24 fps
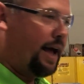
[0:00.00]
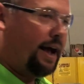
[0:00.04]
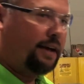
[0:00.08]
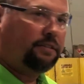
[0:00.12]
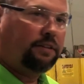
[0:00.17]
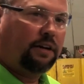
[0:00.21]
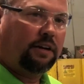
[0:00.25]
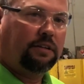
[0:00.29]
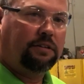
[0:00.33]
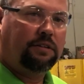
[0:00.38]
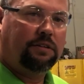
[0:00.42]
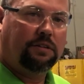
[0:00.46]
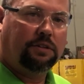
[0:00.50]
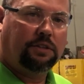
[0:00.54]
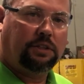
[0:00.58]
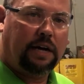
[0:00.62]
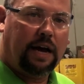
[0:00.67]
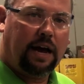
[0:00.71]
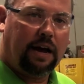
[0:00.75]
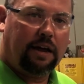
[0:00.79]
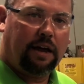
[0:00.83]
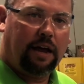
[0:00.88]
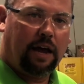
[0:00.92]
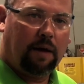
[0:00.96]
acts like a little
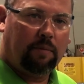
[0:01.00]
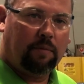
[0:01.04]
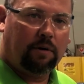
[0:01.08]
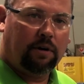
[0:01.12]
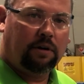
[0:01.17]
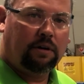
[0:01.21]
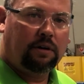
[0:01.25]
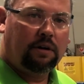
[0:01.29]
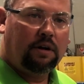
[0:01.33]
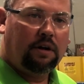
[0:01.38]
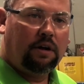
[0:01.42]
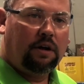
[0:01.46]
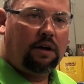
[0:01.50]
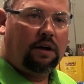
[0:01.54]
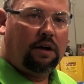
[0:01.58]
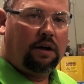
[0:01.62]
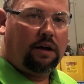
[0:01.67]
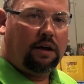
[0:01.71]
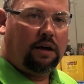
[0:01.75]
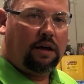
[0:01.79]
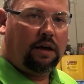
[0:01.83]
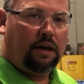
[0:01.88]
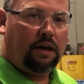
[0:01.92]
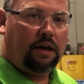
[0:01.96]
jackhammer
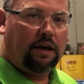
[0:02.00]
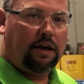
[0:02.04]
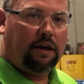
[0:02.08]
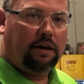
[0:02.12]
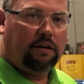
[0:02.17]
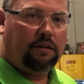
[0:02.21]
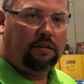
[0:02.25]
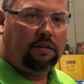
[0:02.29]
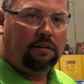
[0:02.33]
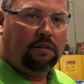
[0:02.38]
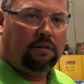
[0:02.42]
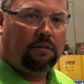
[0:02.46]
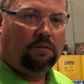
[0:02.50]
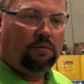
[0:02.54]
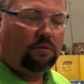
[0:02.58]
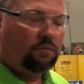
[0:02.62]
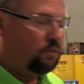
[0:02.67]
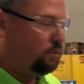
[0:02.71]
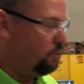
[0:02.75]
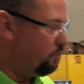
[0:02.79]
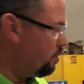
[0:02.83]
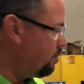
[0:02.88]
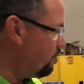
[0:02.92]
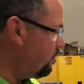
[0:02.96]
and
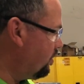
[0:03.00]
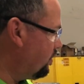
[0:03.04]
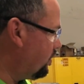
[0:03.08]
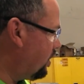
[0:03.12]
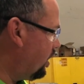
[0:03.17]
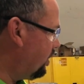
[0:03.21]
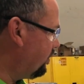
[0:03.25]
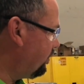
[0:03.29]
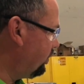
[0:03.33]
will remove all